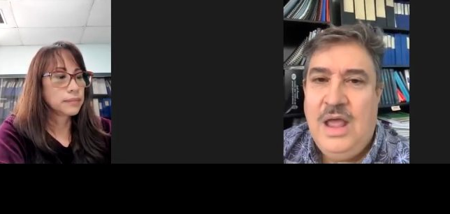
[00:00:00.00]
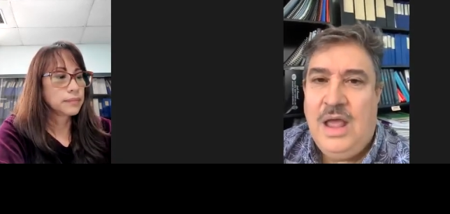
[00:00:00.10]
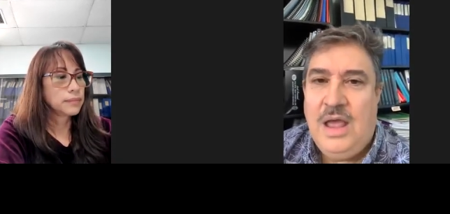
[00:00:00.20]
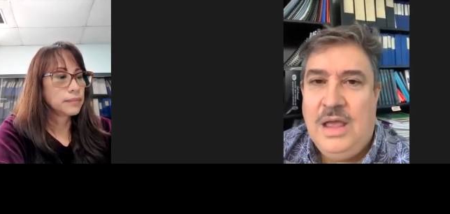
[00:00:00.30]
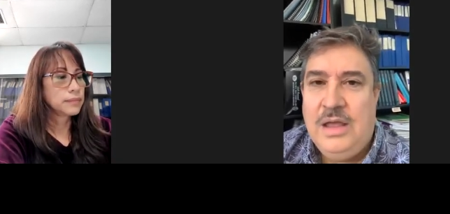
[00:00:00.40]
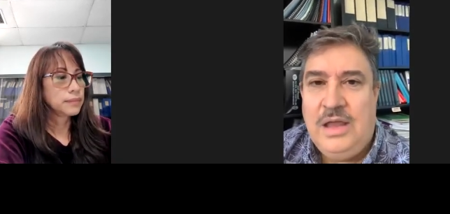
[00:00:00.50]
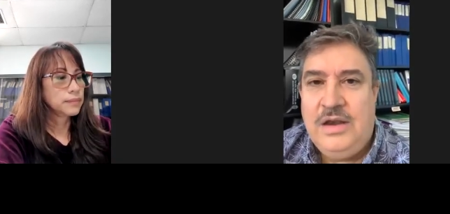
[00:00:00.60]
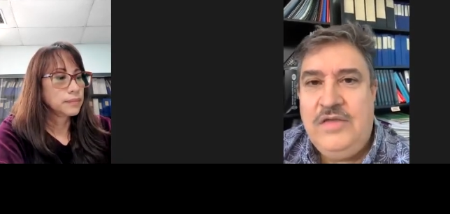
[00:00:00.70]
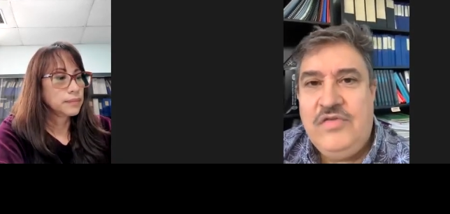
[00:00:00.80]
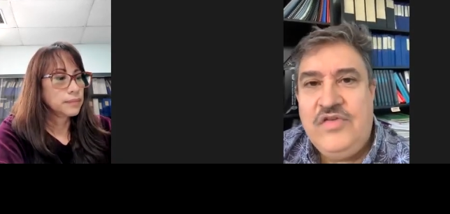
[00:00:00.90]
Speaker 1: uh, and
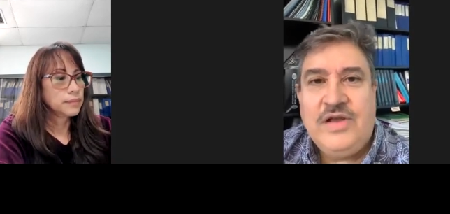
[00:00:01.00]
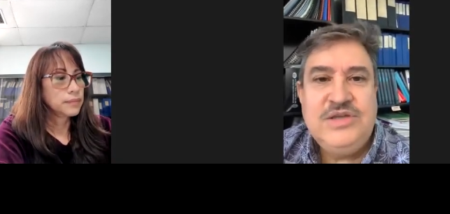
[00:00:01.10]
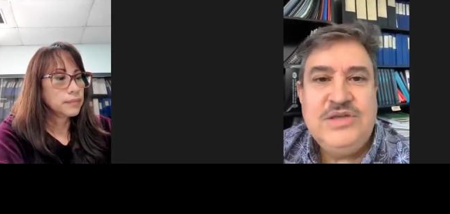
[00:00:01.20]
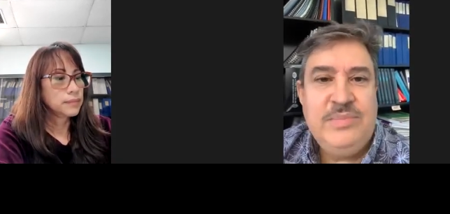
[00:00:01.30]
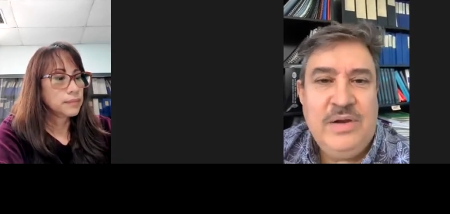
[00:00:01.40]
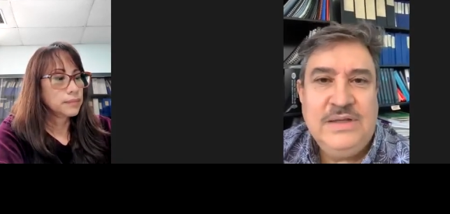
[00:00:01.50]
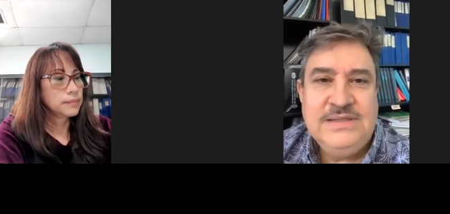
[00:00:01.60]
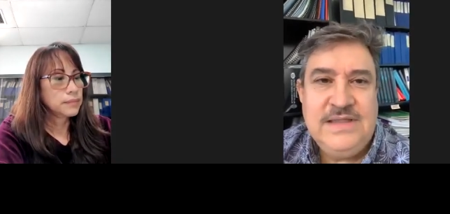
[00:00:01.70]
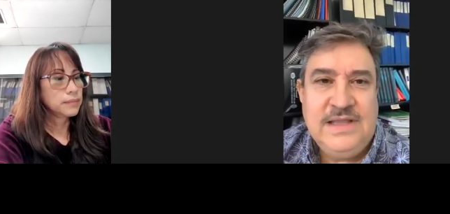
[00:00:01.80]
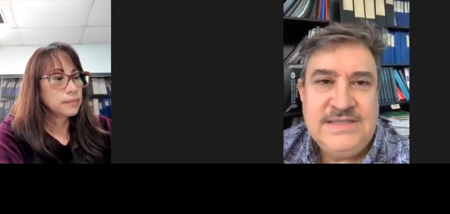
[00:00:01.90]
even foster parents
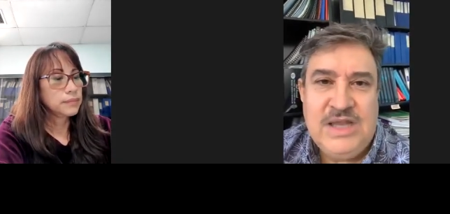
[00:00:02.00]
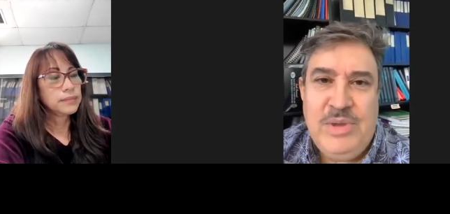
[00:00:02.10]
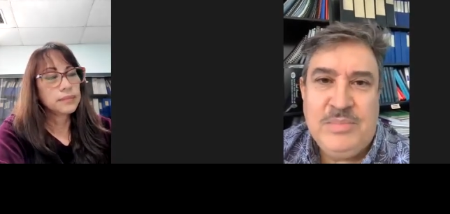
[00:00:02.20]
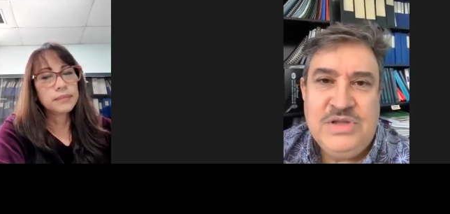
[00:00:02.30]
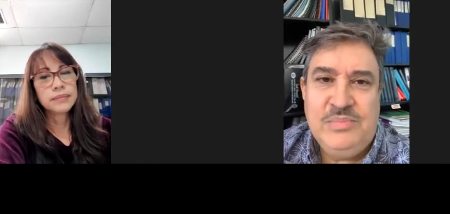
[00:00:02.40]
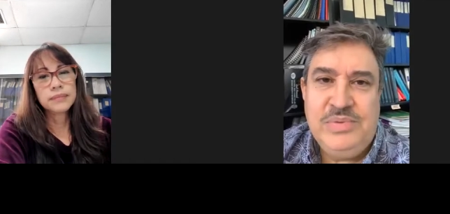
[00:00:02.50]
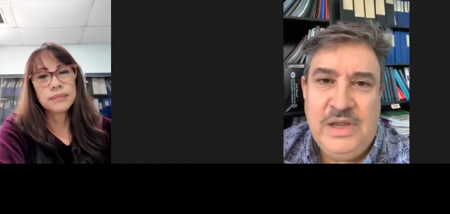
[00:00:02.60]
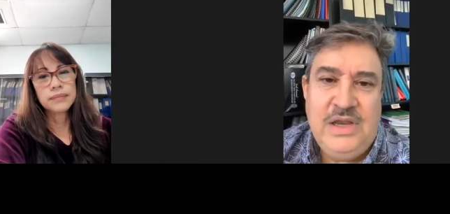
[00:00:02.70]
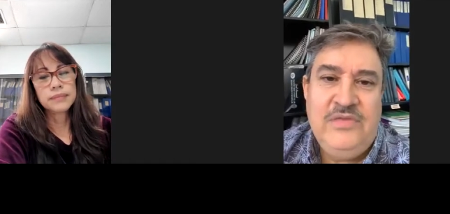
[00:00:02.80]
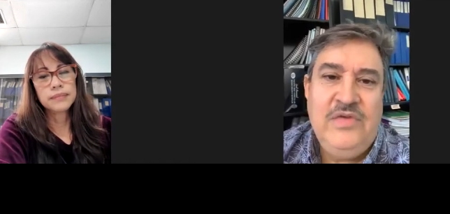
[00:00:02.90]
that step up to the
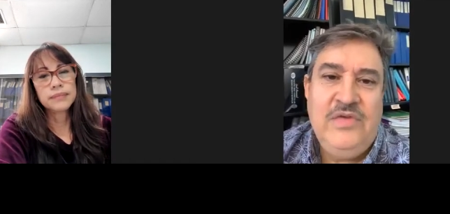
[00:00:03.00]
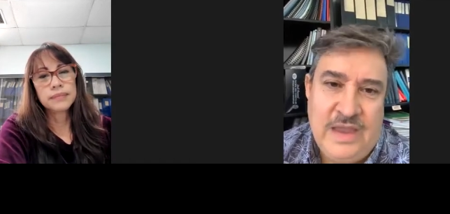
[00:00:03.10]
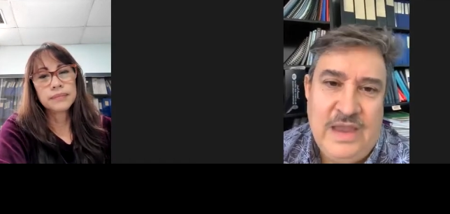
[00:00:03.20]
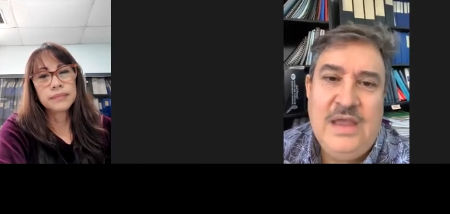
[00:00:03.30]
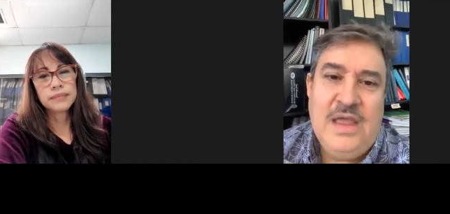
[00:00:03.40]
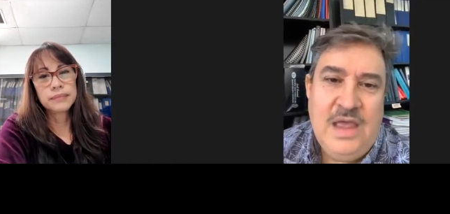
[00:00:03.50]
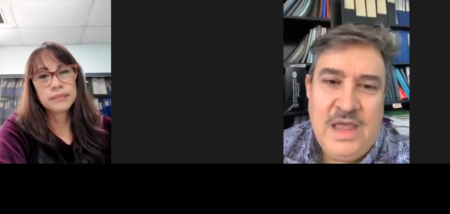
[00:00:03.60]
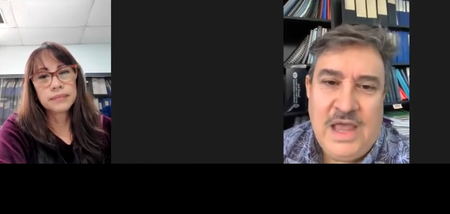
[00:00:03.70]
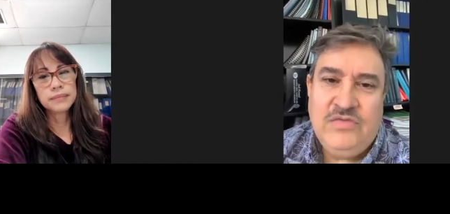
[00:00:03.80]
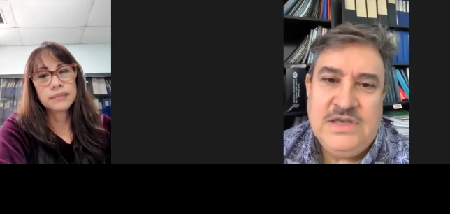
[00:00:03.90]
plate even they
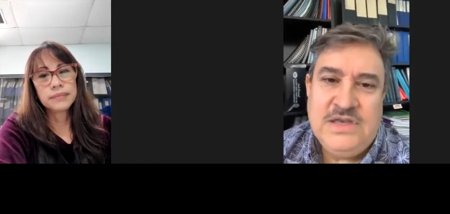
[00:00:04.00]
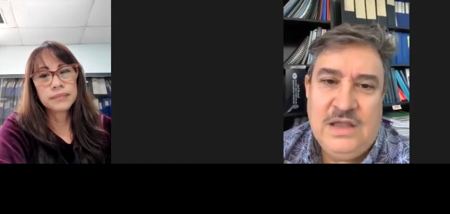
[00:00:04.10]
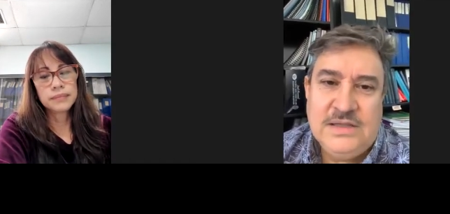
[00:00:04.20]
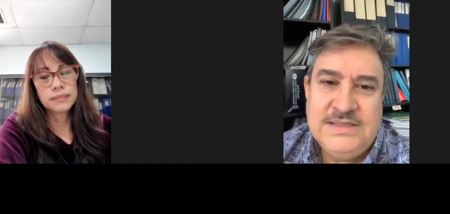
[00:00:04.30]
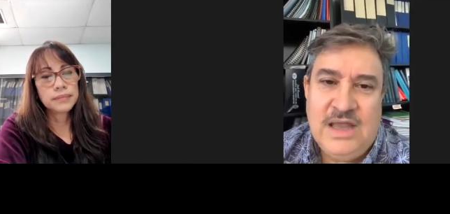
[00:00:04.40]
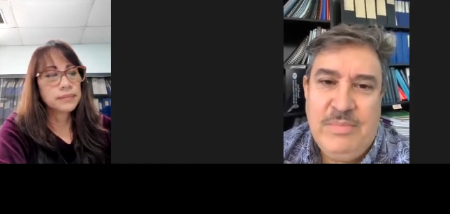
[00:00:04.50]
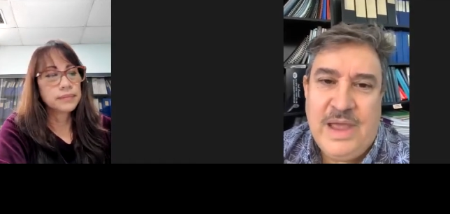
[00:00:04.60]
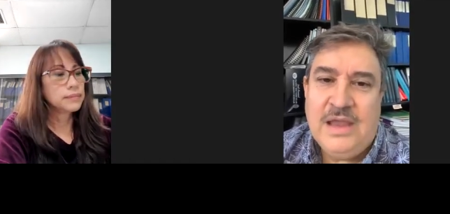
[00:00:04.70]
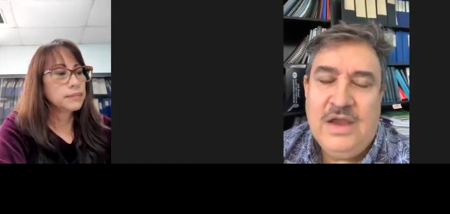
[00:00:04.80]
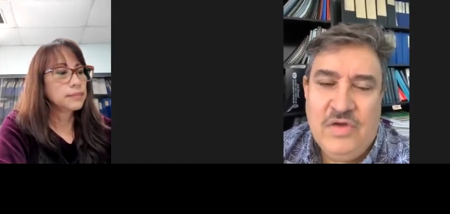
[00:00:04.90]
have to take a step
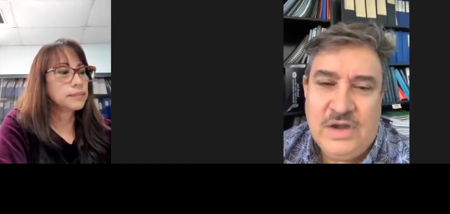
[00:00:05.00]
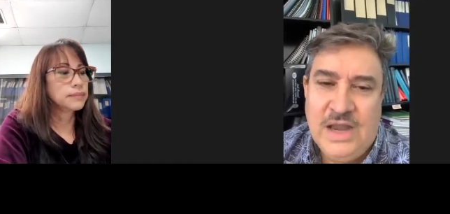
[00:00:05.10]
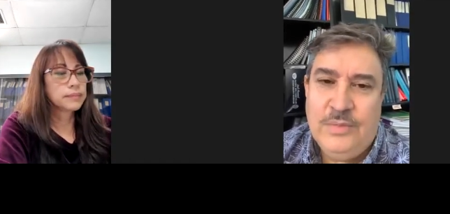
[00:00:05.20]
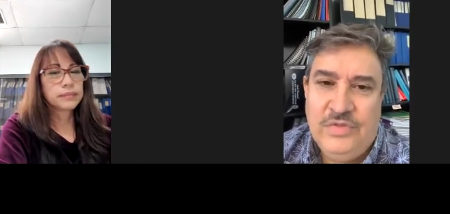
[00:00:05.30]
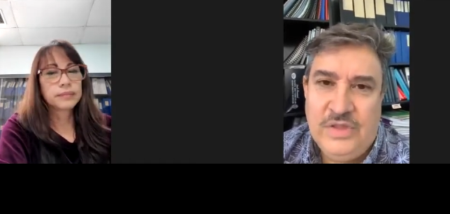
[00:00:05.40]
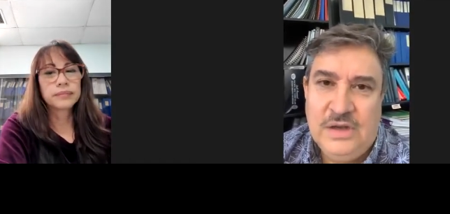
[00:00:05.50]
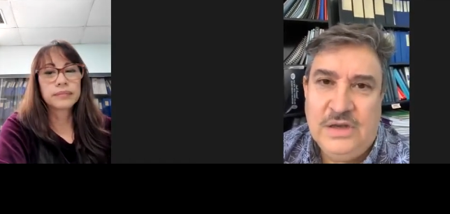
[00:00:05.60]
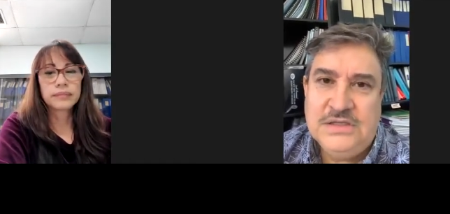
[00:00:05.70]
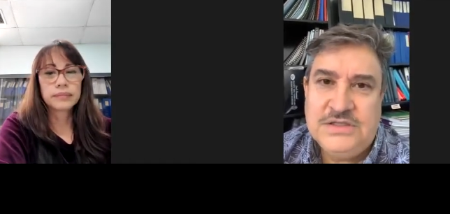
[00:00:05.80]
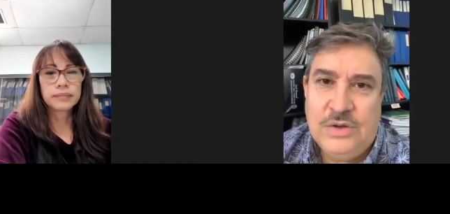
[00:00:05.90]
back every now and then
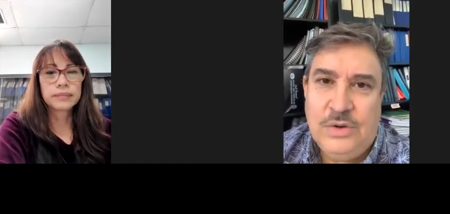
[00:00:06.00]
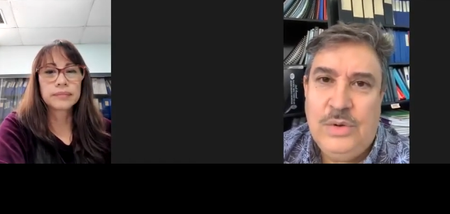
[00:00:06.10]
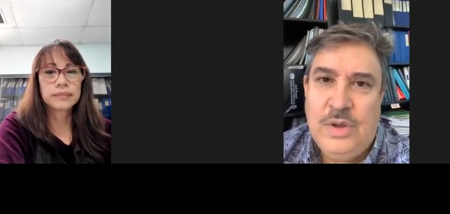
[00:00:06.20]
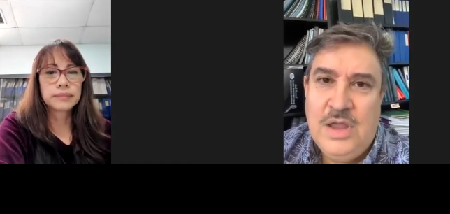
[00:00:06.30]
and so